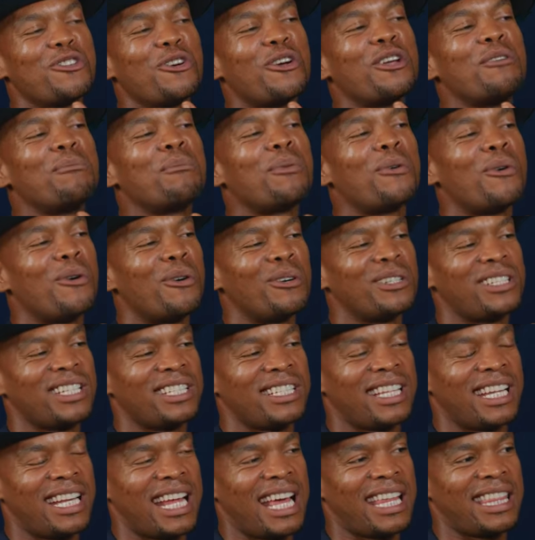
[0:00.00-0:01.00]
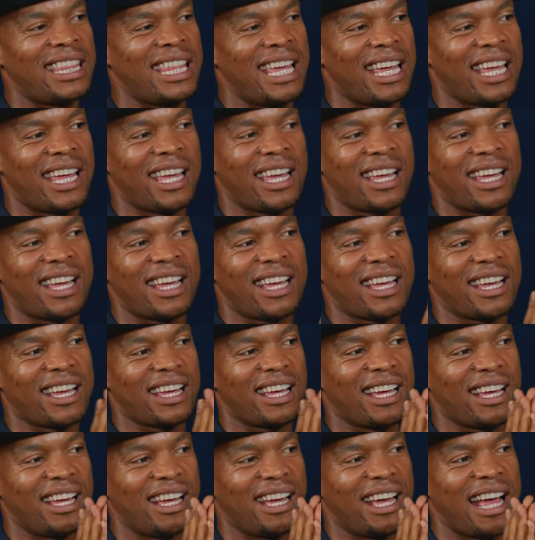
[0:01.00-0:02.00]
so important that I think
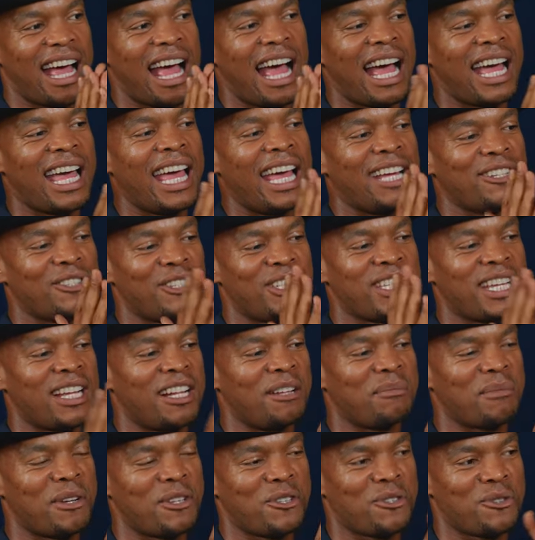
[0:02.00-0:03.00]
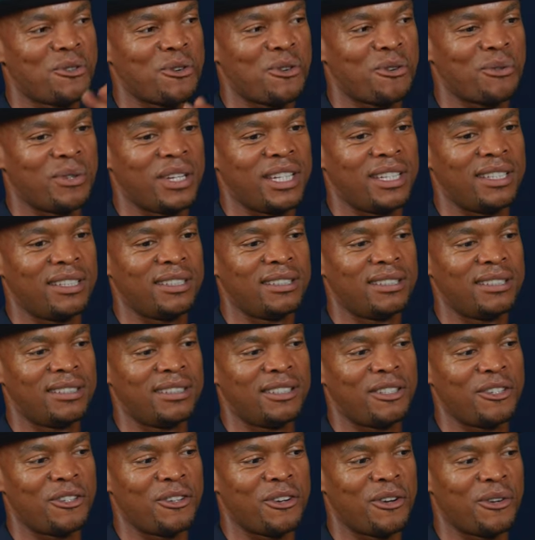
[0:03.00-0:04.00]
I had to tell my story,
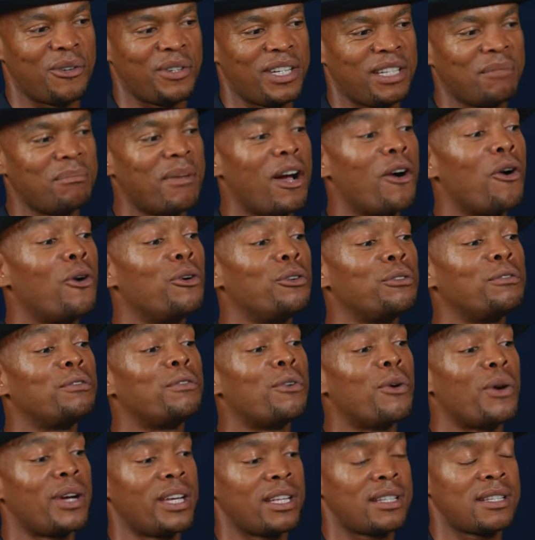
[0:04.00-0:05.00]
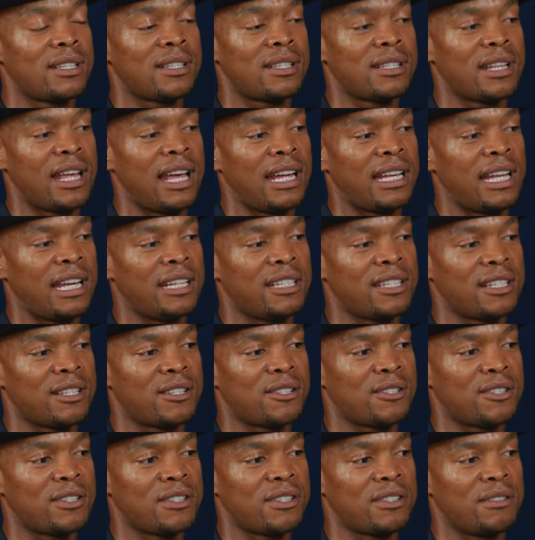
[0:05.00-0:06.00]
you know, in my own voice. And I
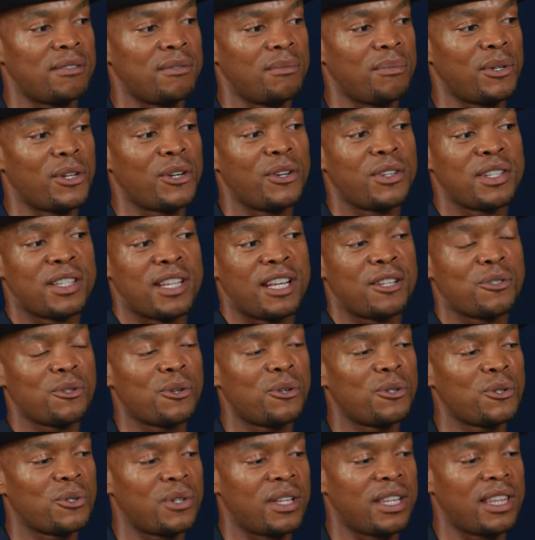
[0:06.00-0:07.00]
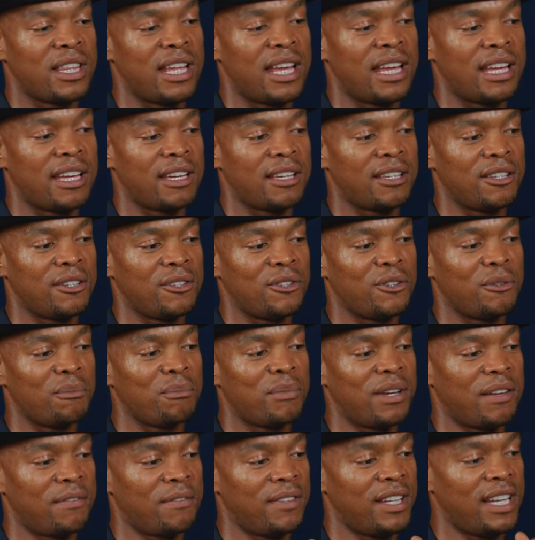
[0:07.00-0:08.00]
just, because that's also a thing, you know,
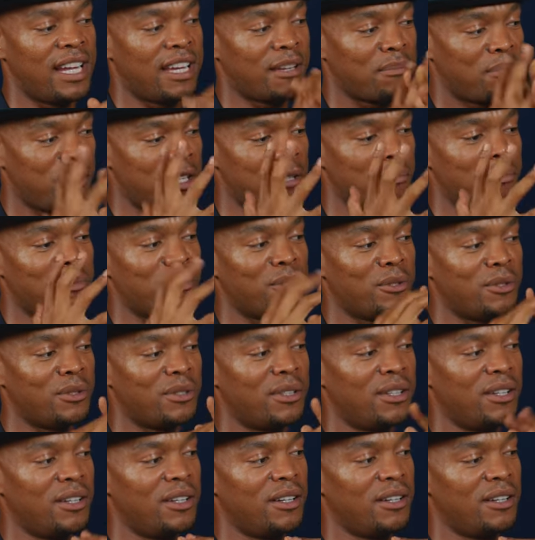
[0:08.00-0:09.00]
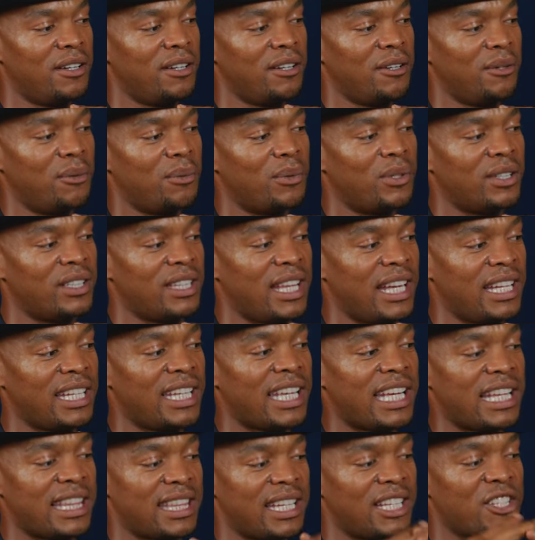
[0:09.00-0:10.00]
I feel like people will then
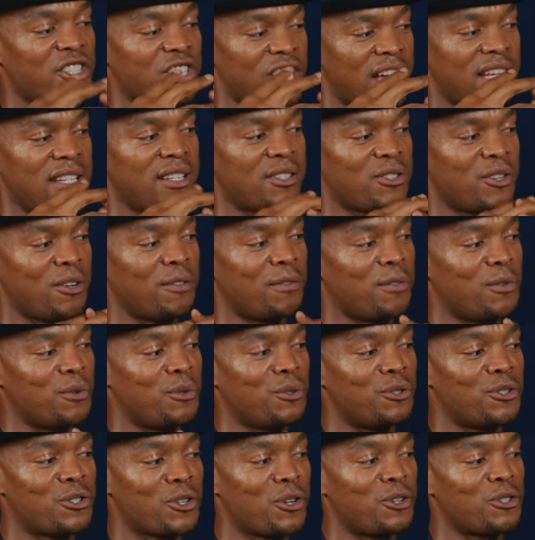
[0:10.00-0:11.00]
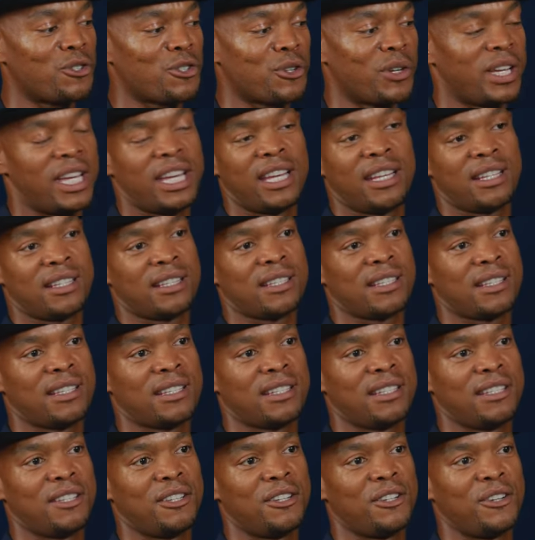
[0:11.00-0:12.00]
get the gist of who Jojo is,
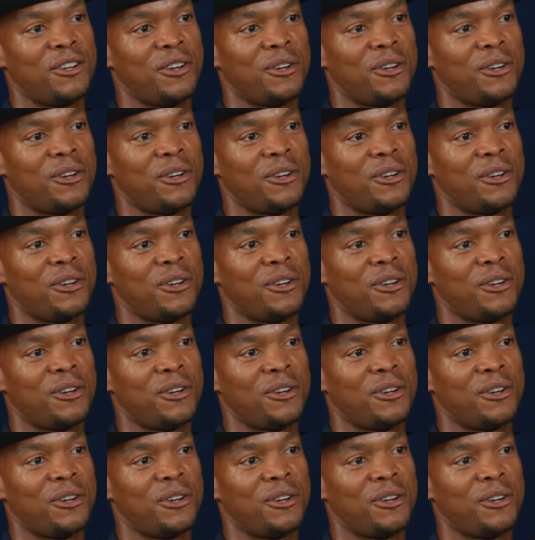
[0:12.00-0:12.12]
you